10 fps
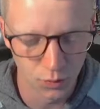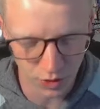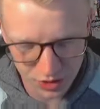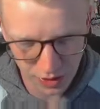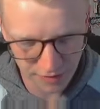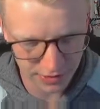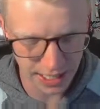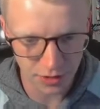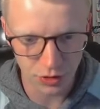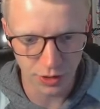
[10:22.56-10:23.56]
Once you have it
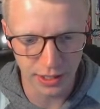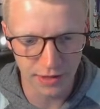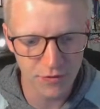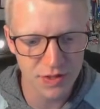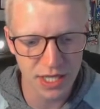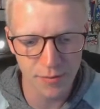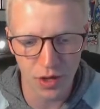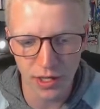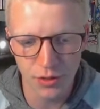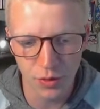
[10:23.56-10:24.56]
downloaded, if you type
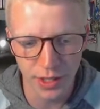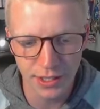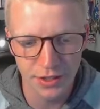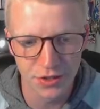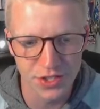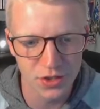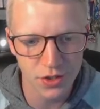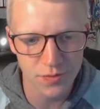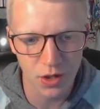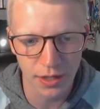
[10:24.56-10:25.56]
idle into your
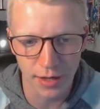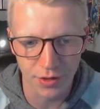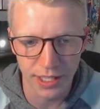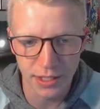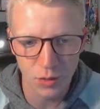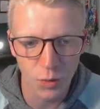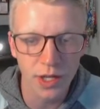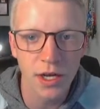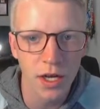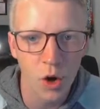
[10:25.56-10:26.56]
search bar down here, we're
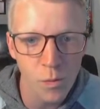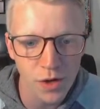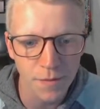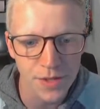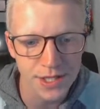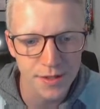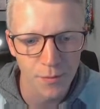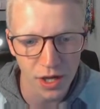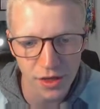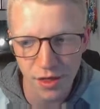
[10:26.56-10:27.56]
gonna open up this
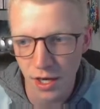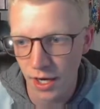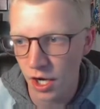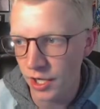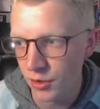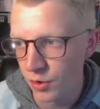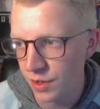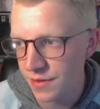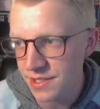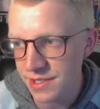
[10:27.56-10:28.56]
Python idle,
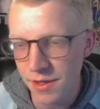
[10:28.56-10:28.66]
and this is